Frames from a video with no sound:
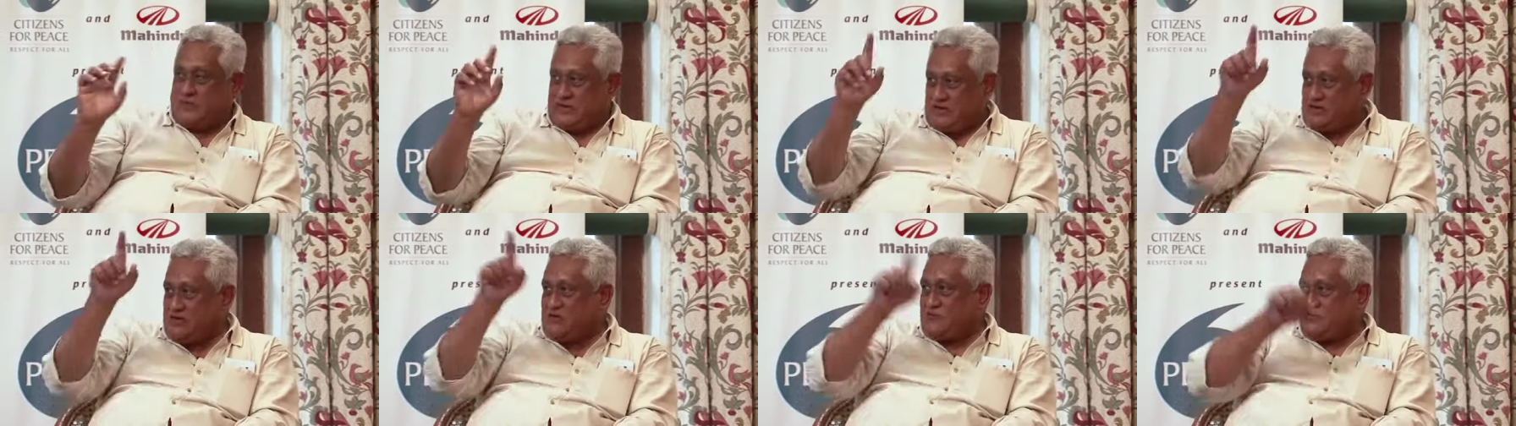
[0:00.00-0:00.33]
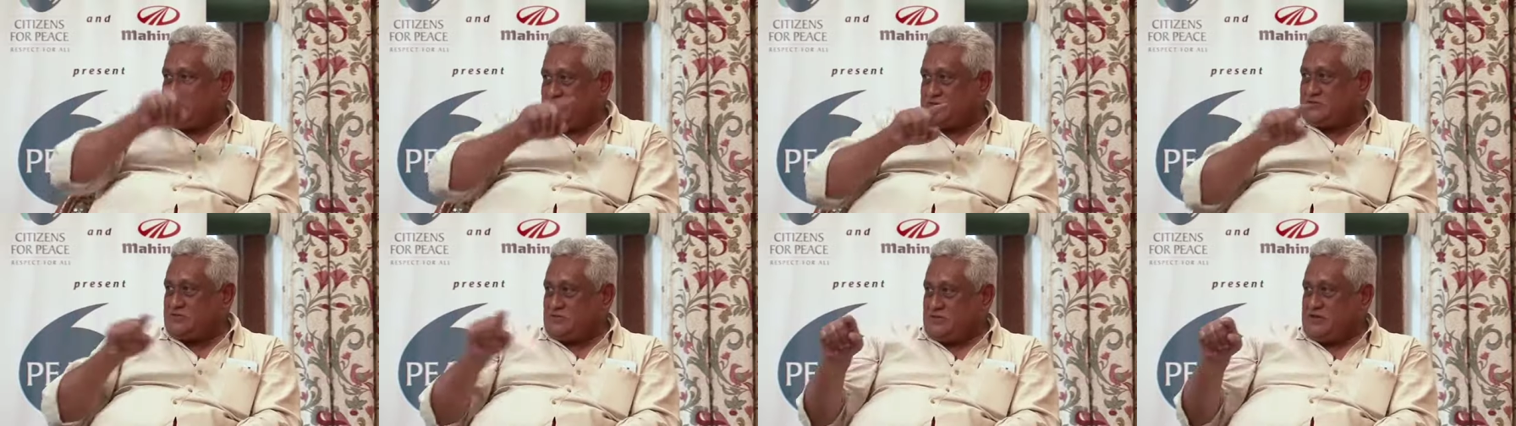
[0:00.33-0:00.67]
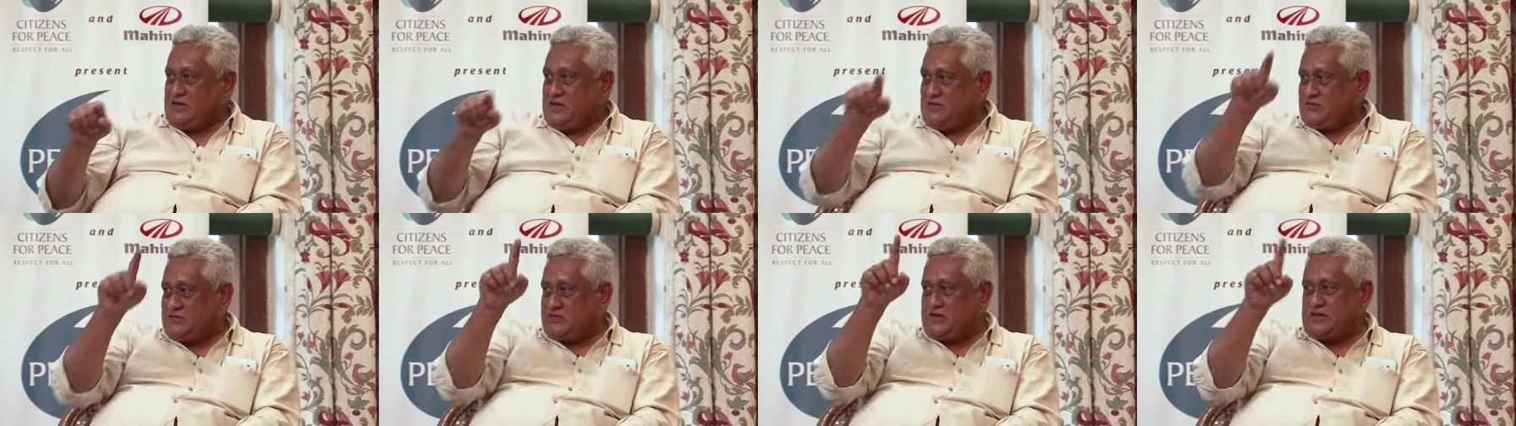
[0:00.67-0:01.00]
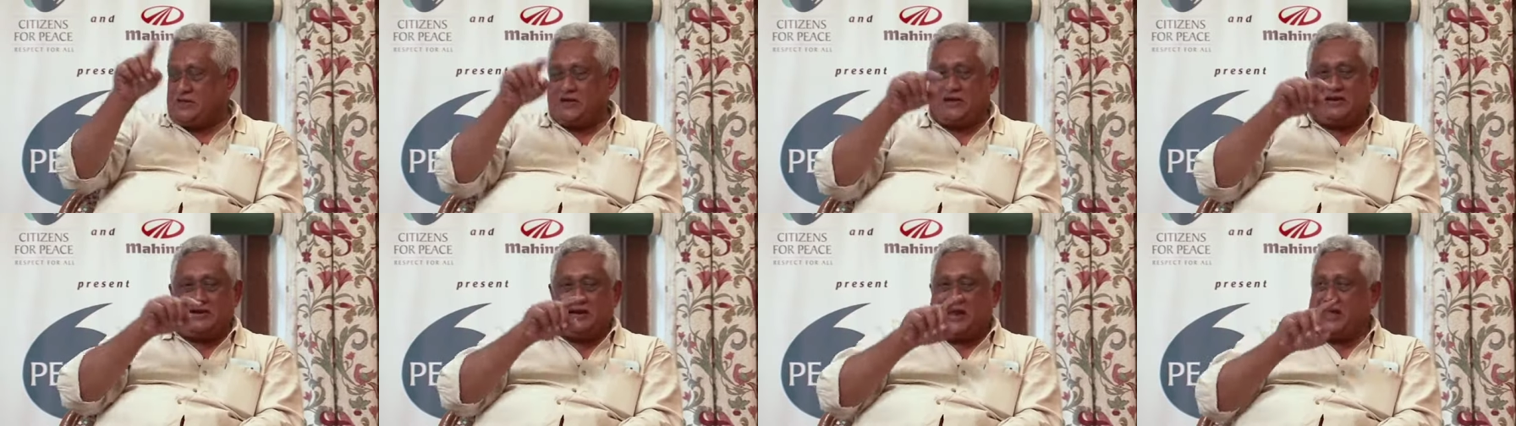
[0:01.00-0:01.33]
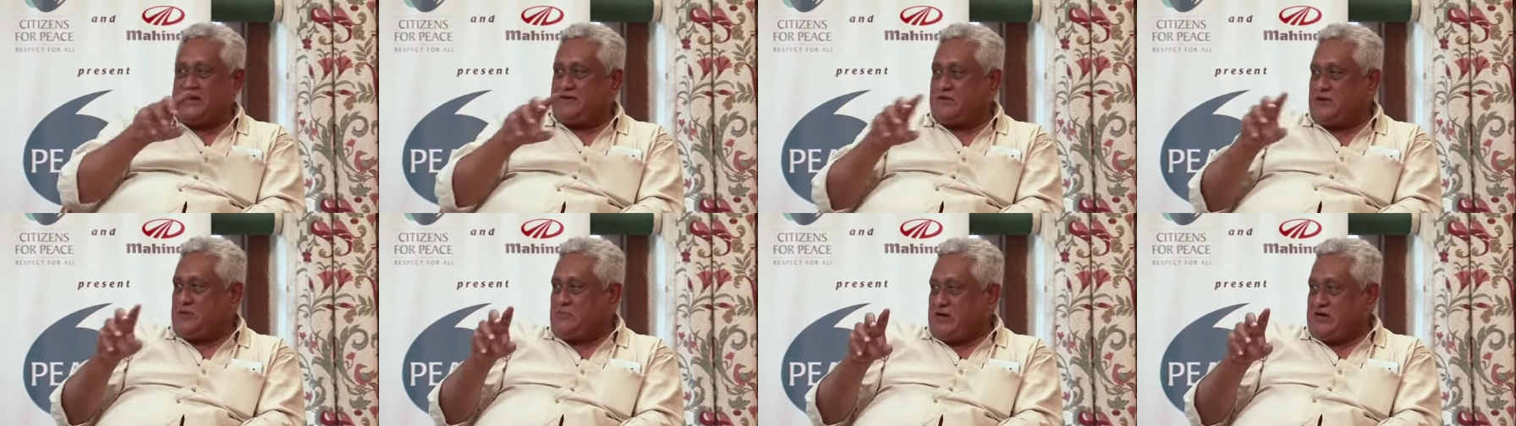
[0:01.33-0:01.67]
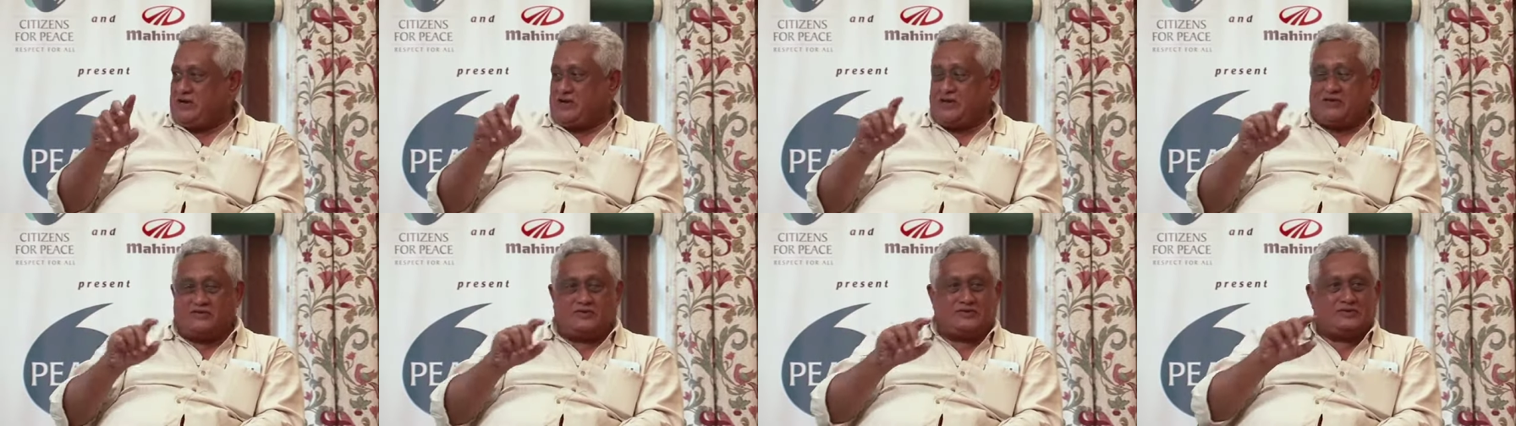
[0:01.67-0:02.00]
and I was just sitting and
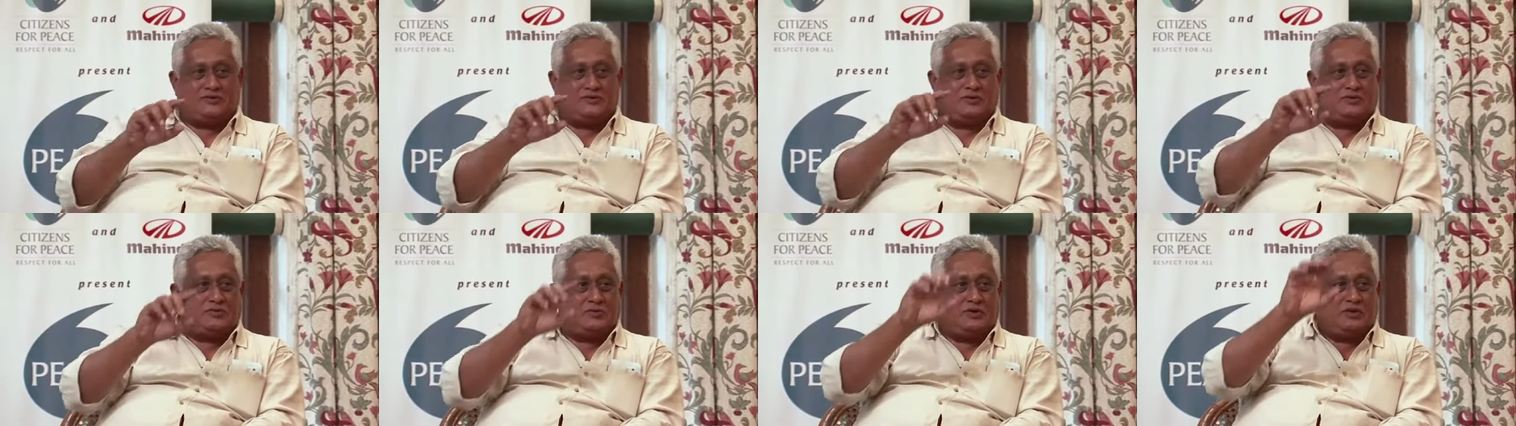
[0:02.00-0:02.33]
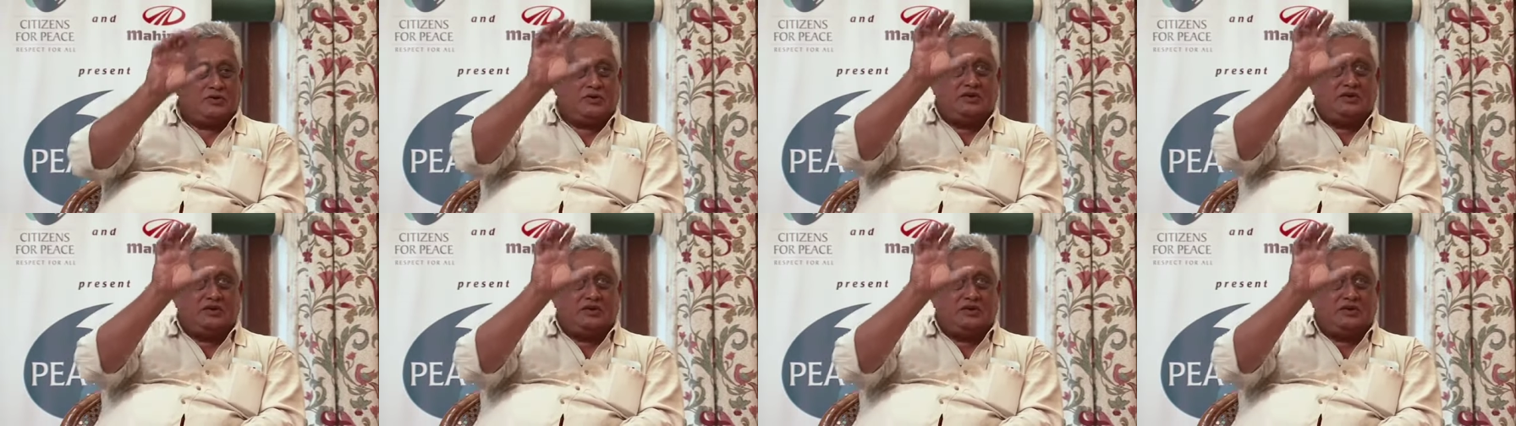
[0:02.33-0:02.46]
diagrammatizing you,